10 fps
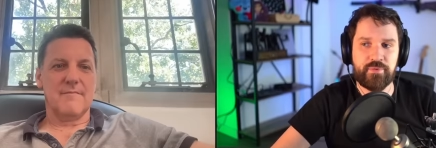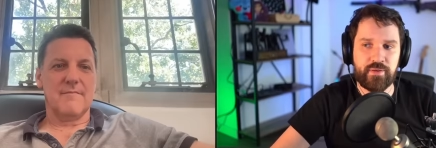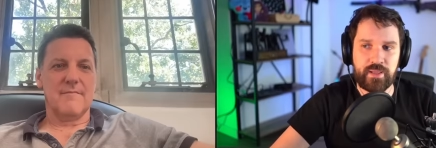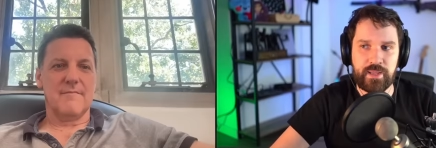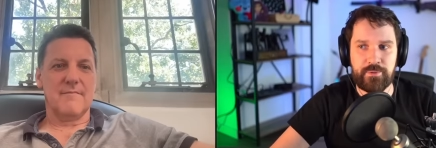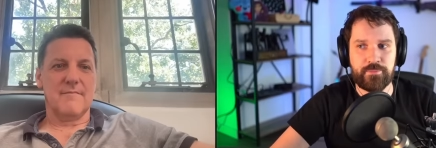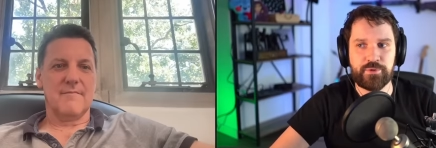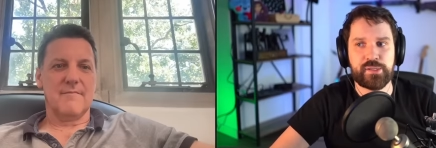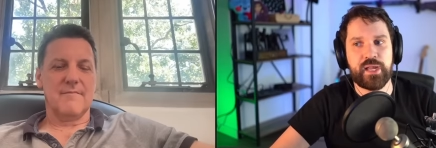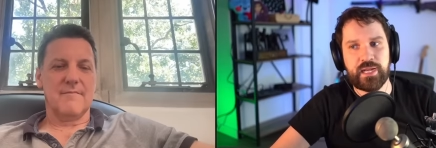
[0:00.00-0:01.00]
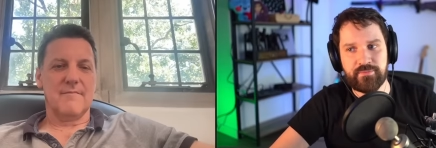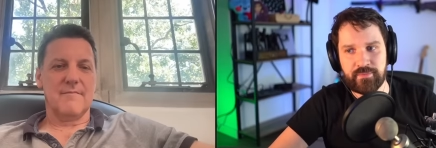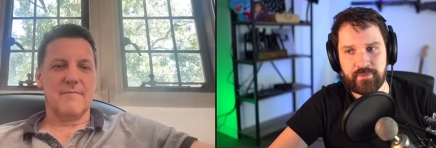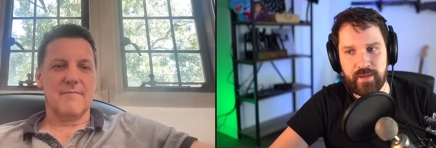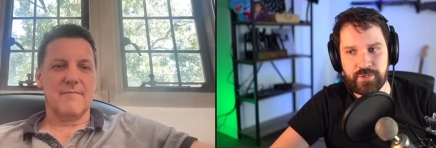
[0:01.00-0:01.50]
Speaker 1: feel like people are just getting
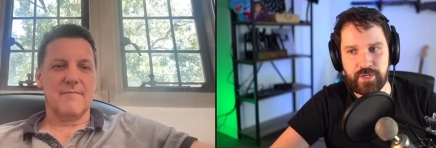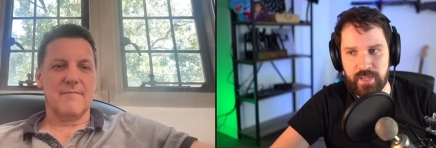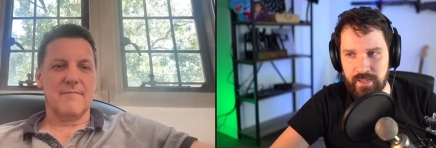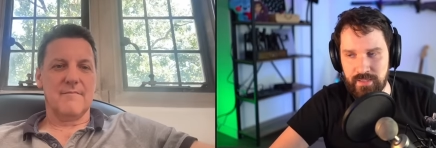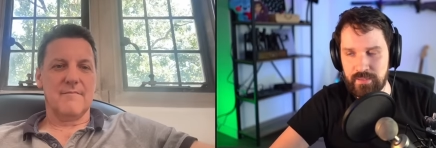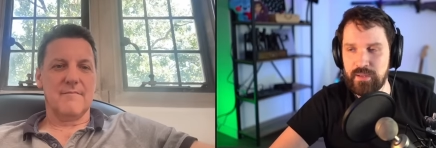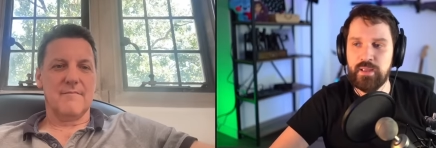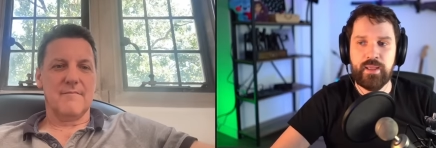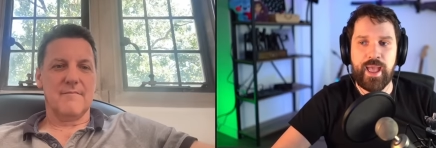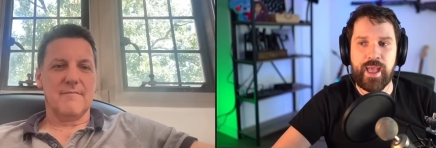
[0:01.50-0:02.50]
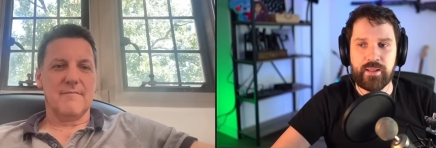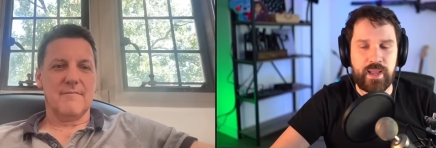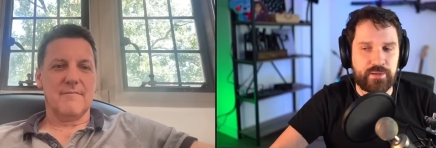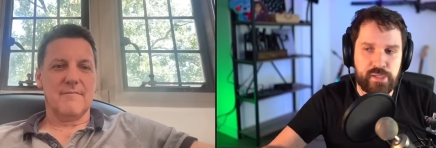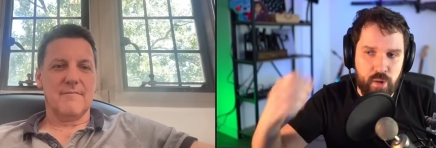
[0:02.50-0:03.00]
affirmative action in. And
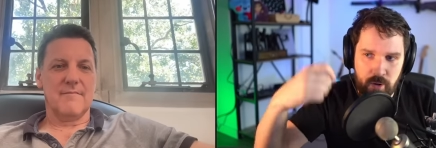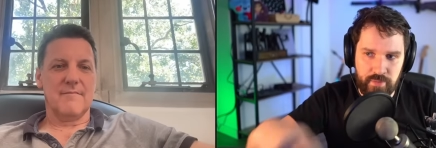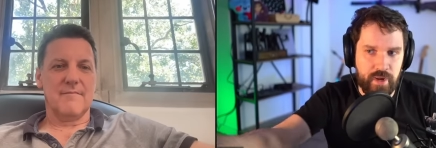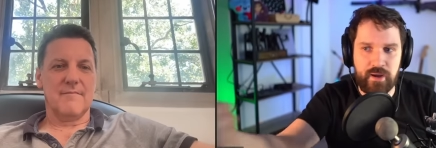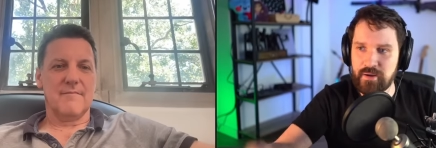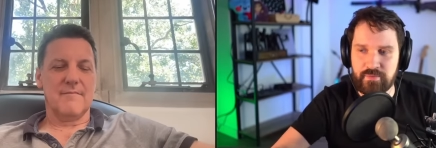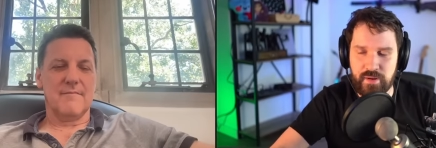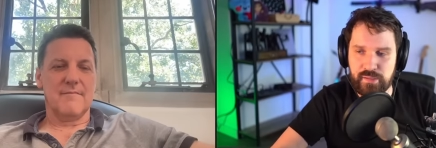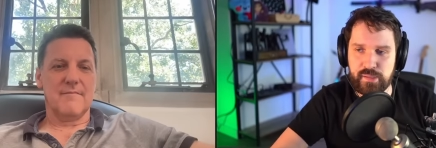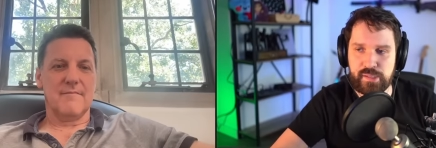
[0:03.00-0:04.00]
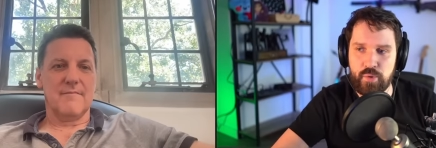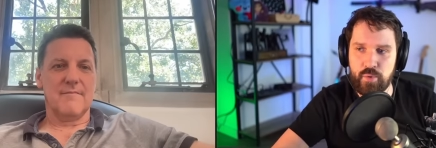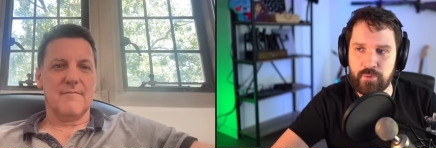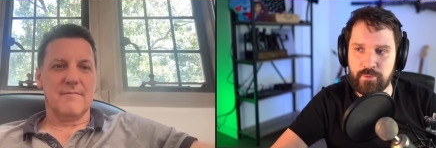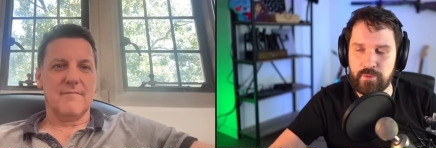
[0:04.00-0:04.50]
yeah, just all the knock-on effects are so
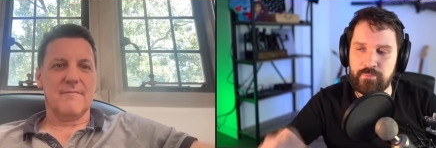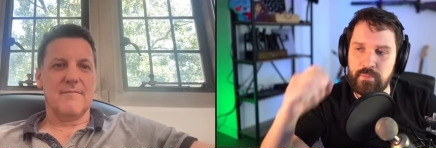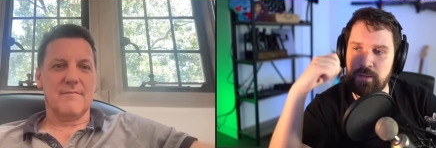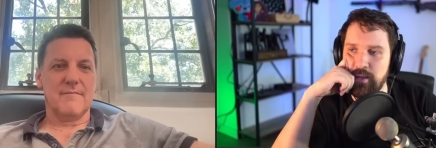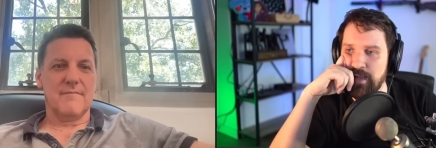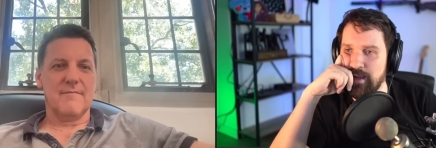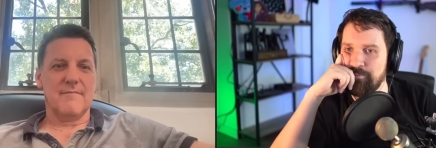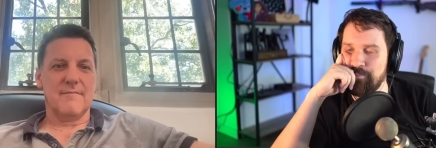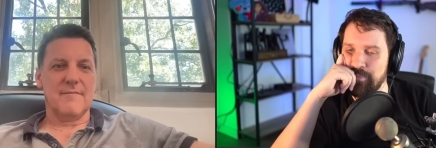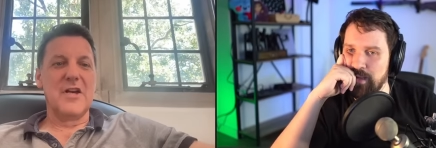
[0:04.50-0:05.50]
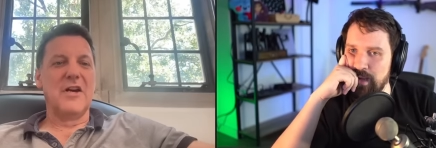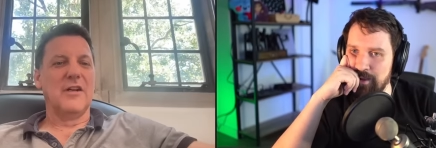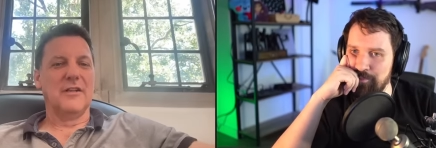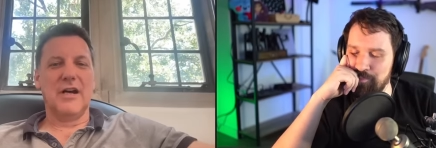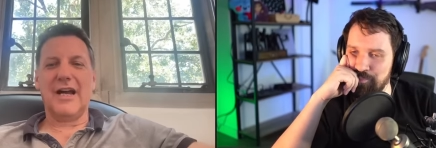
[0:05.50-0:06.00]
horrible. Yeah.
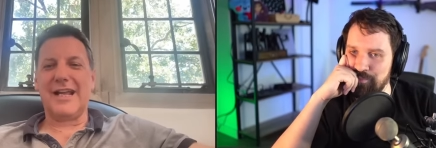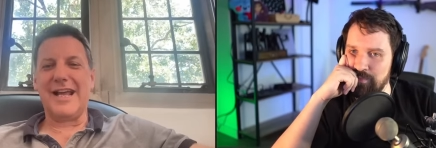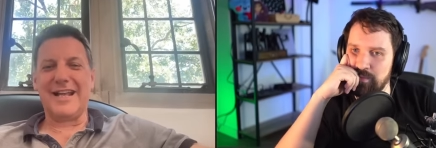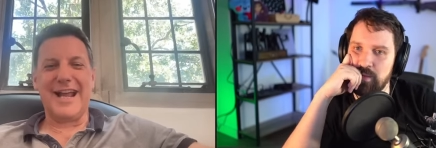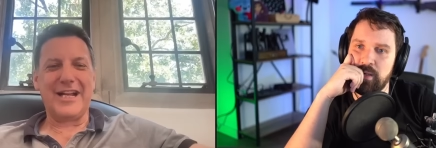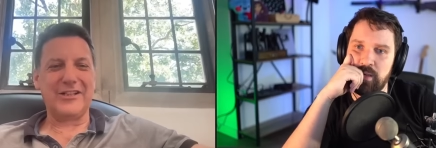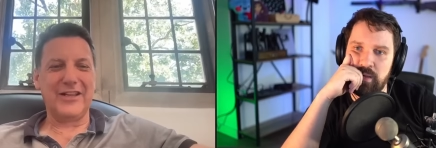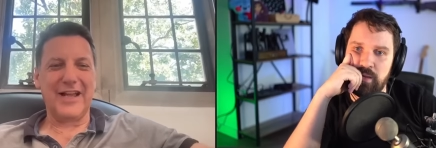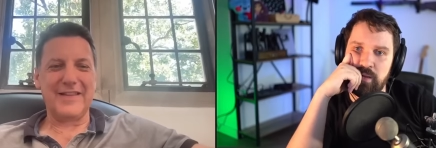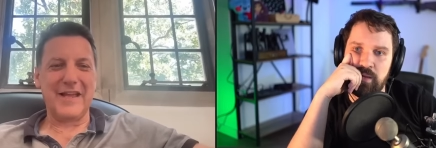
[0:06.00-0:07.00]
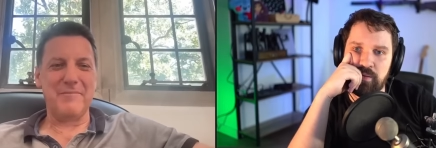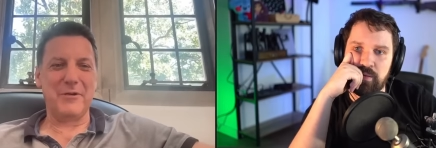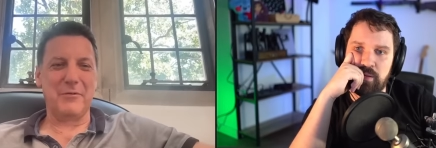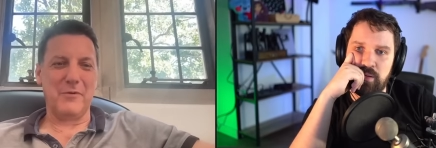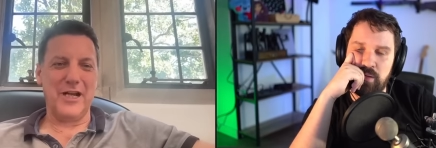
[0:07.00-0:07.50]
Um,
Speaker 2: I, I actually like that
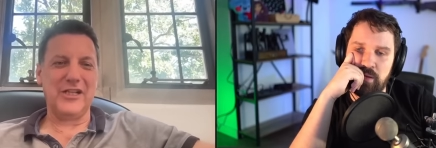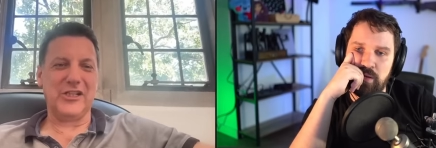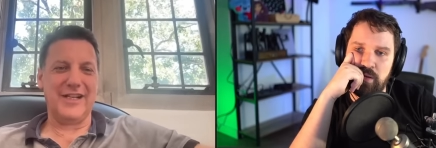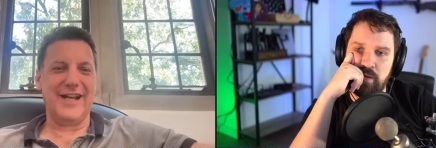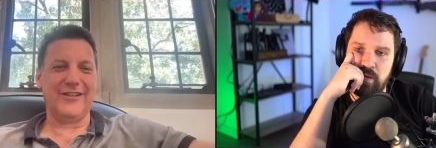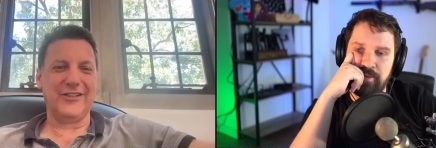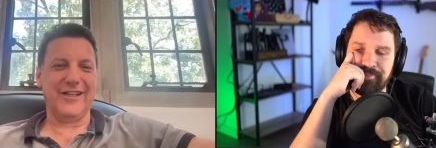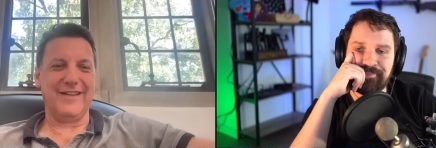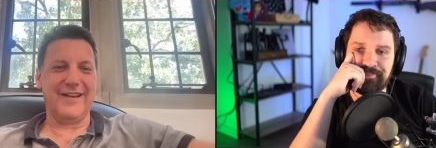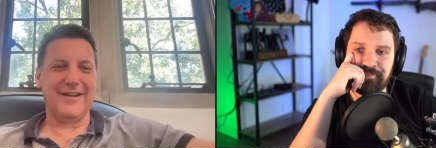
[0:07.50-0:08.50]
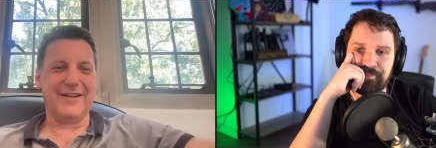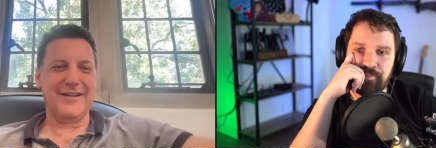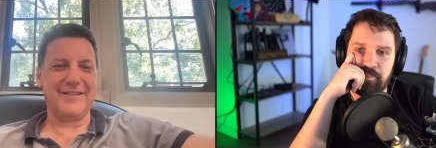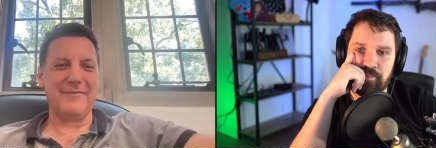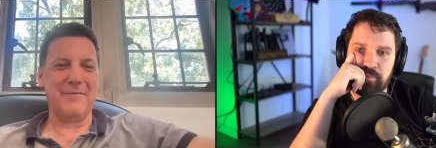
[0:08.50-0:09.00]
minimum wage analogy there,
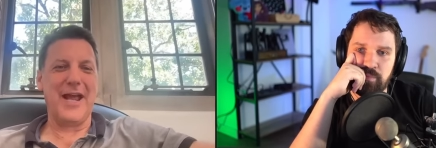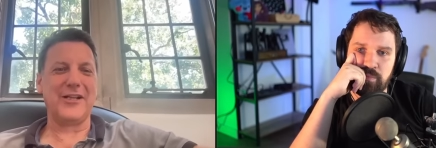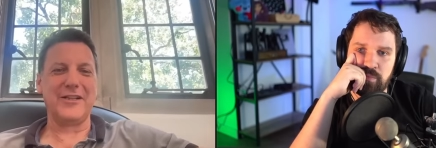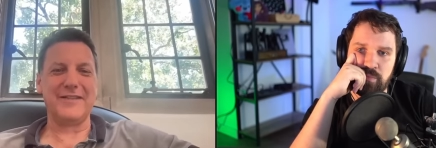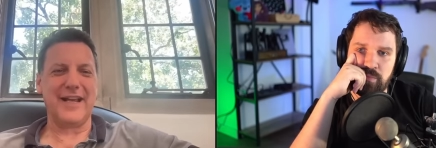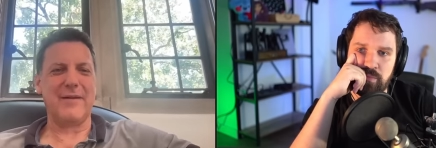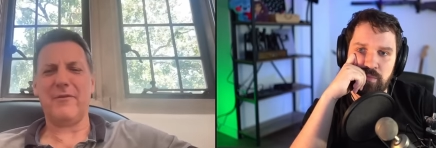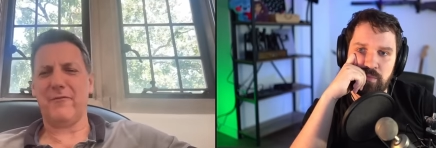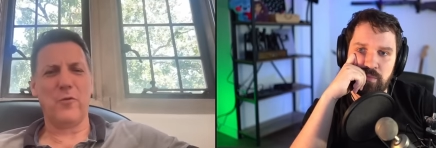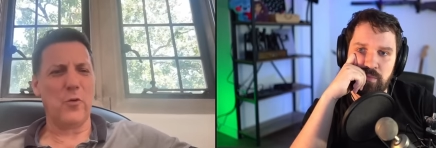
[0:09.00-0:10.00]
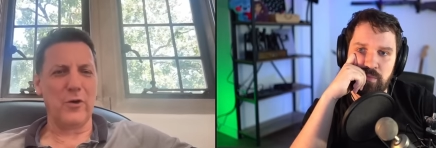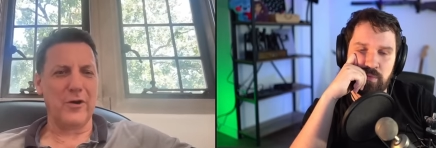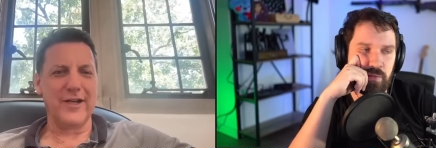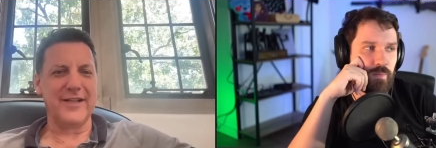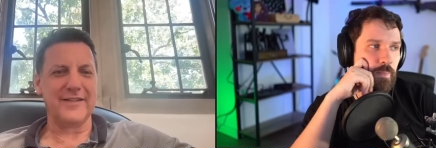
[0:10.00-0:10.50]
because imagine saying for
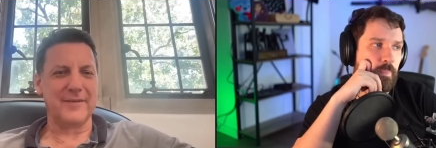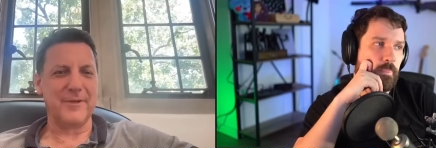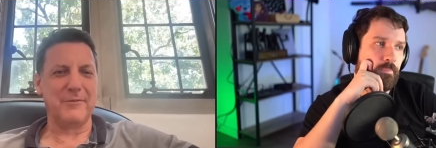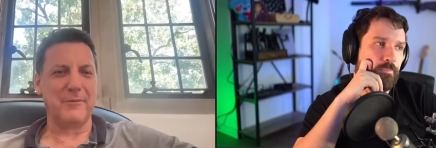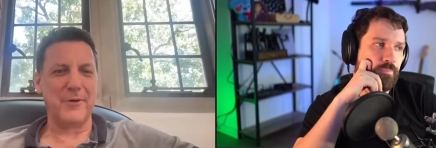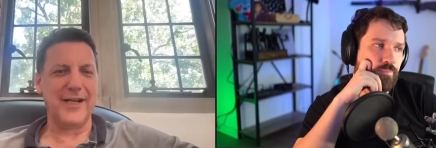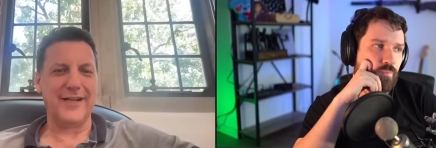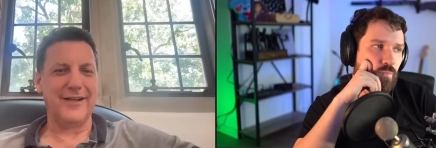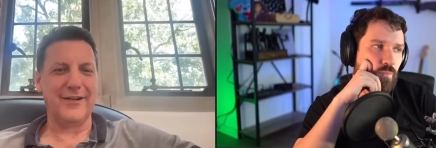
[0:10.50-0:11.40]
or against the minimum wage.